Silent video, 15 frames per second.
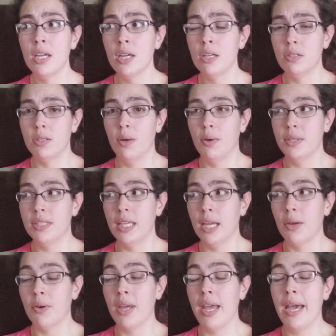So it's like,
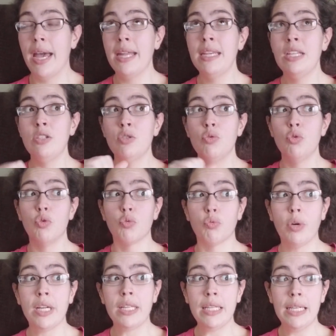okay, I need to
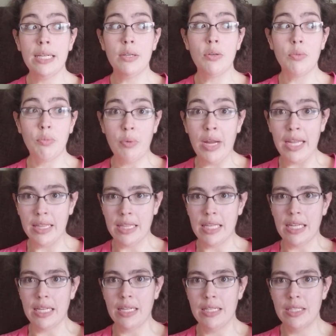
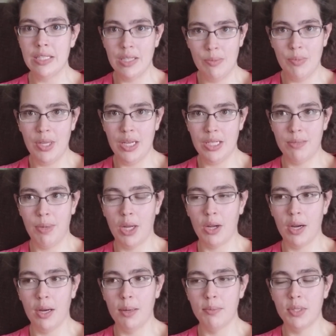greatly diminish my
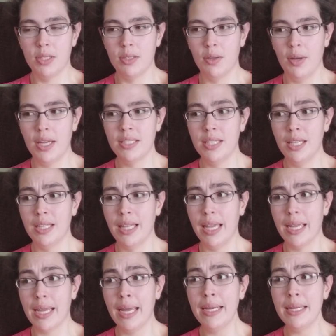carbs. So as in,
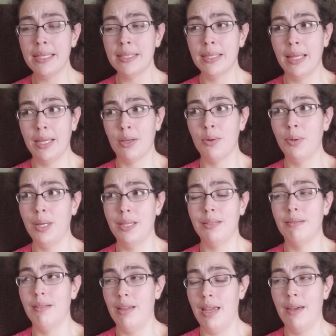like, I need to, like, quit
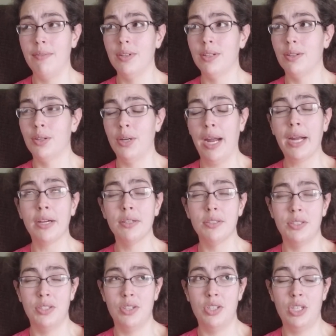having
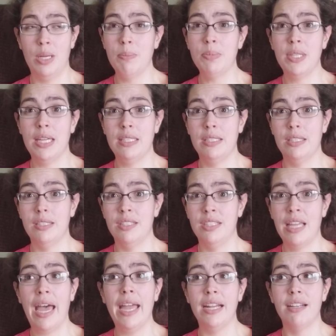crackers and chips as a
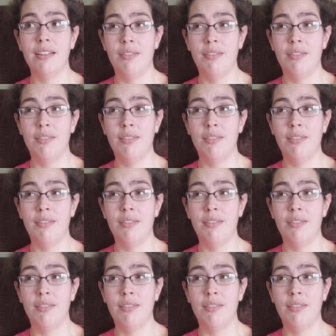side